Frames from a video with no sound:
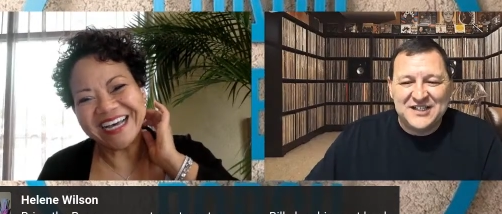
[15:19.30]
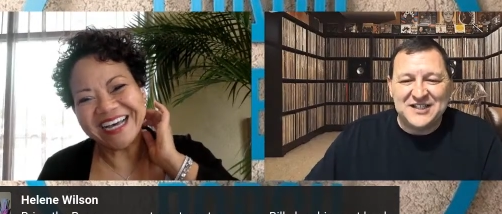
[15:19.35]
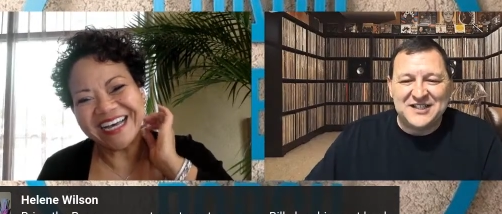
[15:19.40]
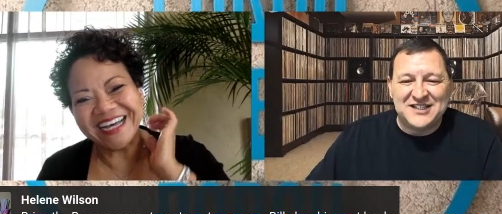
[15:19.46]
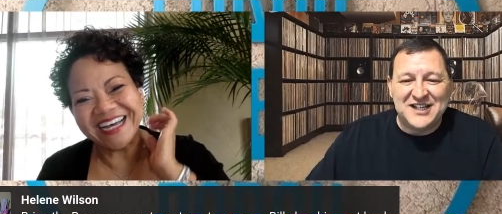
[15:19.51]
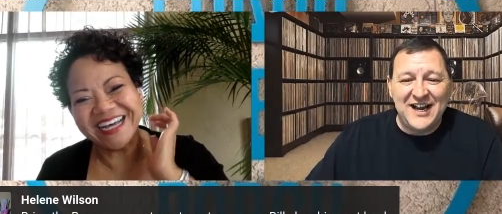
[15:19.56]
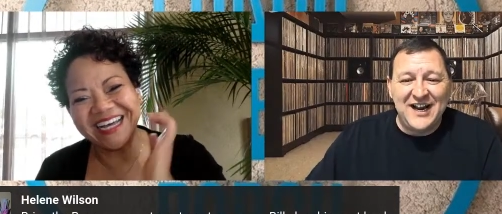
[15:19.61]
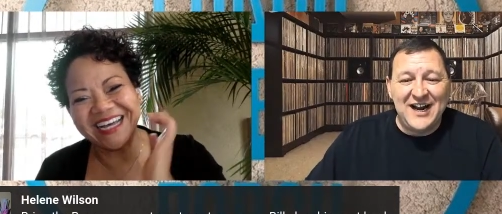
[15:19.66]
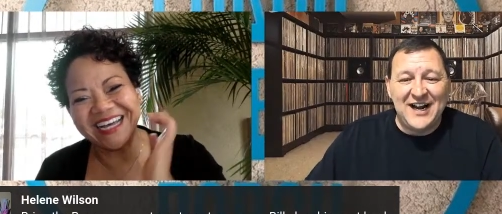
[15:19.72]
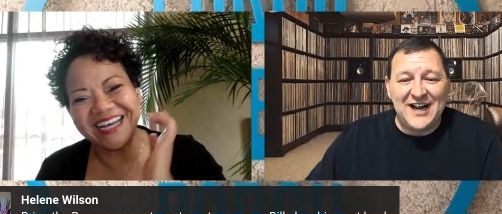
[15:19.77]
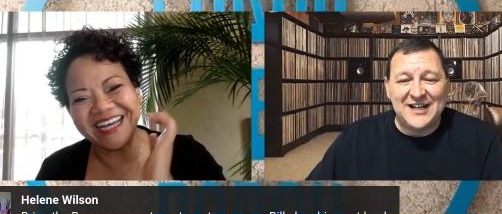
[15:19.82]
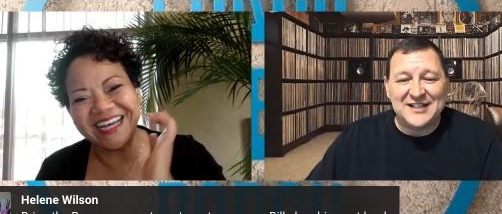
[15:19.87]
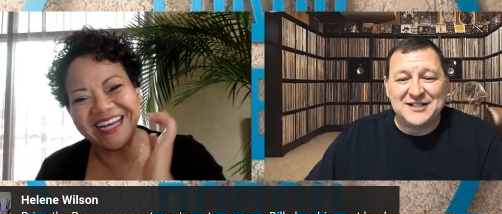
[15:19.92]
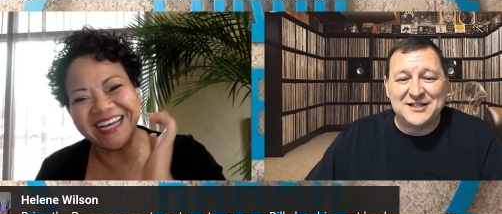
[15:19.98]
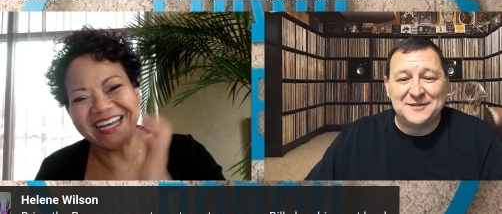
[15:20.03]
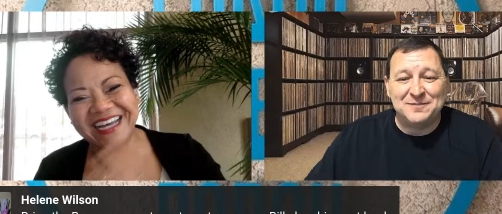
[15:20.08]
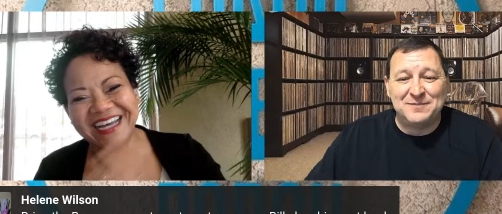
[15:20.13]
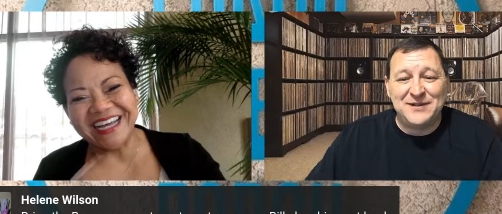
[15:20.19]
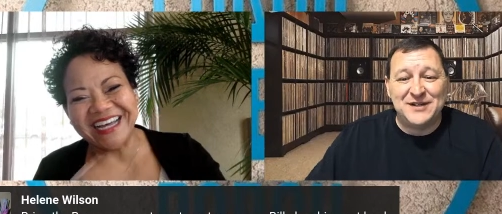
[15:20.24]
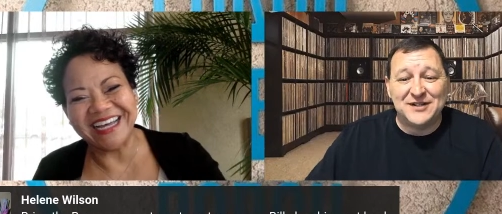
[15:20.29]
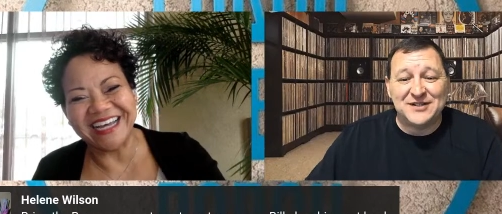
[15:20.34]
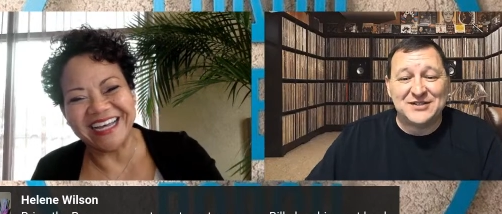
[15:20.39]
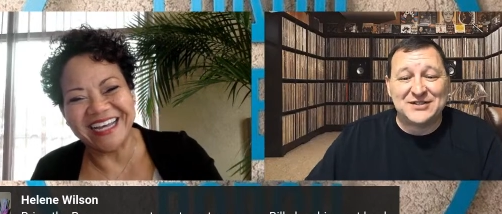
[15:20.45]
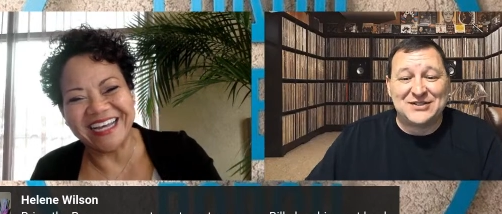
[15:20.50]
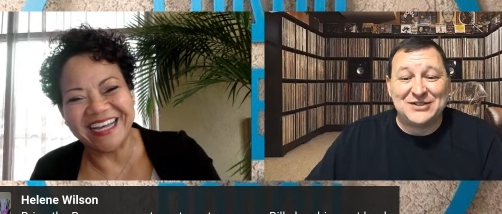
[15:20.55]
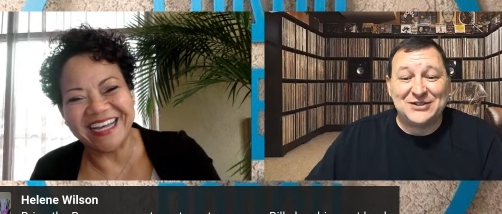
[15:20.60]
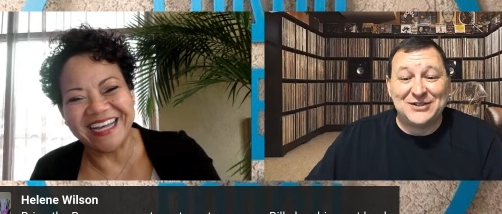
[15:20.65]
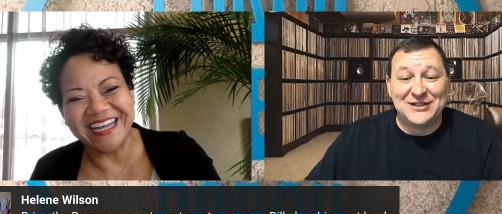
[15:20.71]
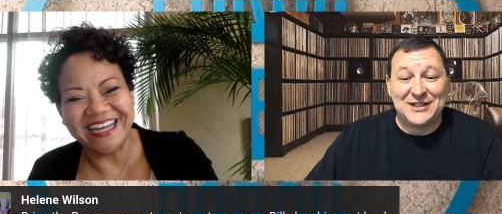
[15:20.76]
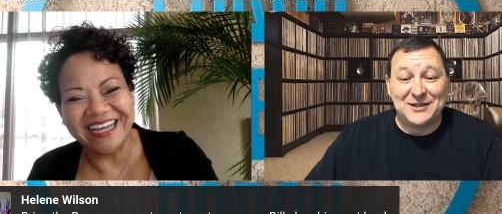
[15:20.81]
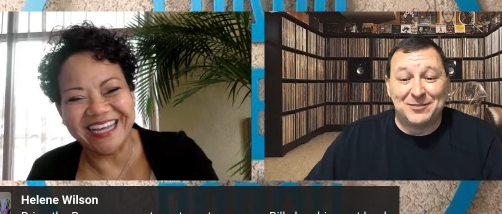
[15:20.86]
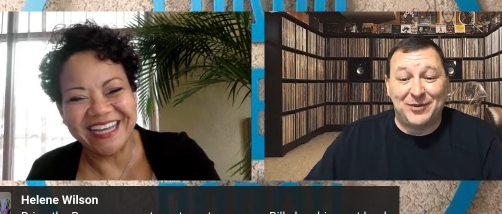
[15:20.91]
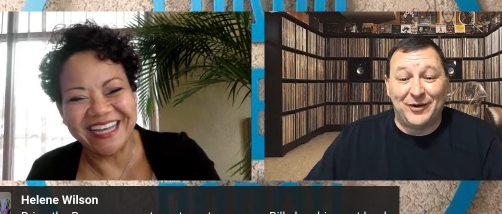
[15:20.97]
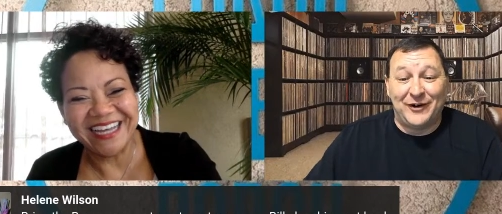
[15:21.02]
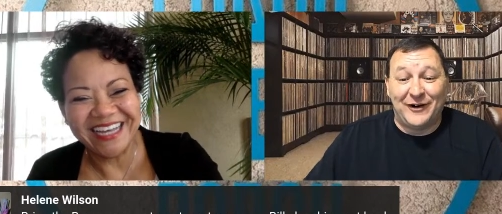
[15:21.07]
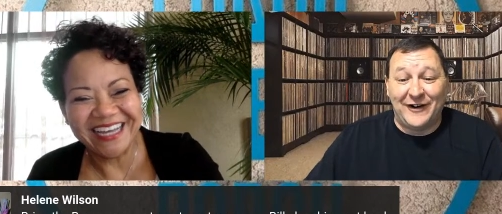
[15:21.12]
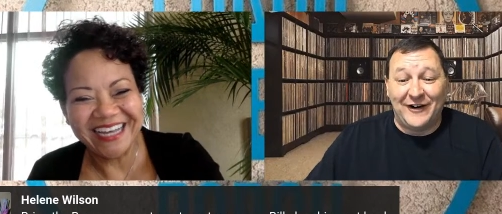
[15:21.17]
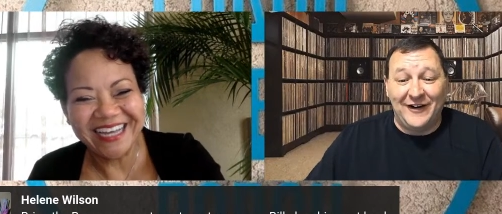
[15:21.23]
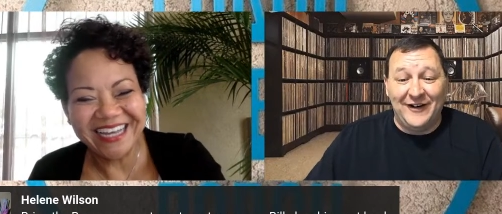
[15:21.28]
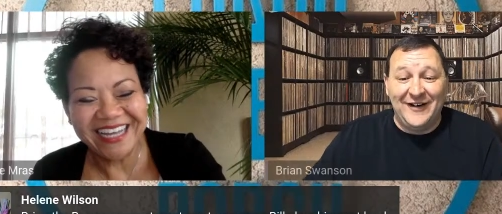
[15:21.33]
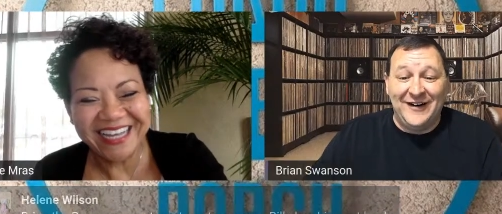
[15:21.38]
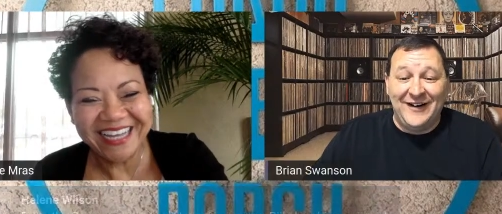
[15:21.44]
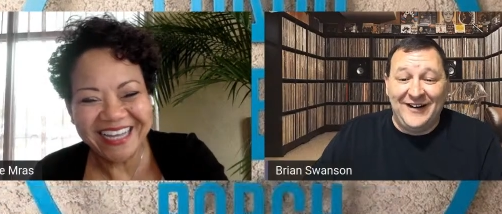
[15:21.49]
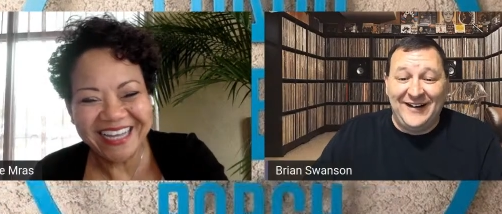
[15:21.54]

Speaker 1: She's saying I got some bills due at the bar.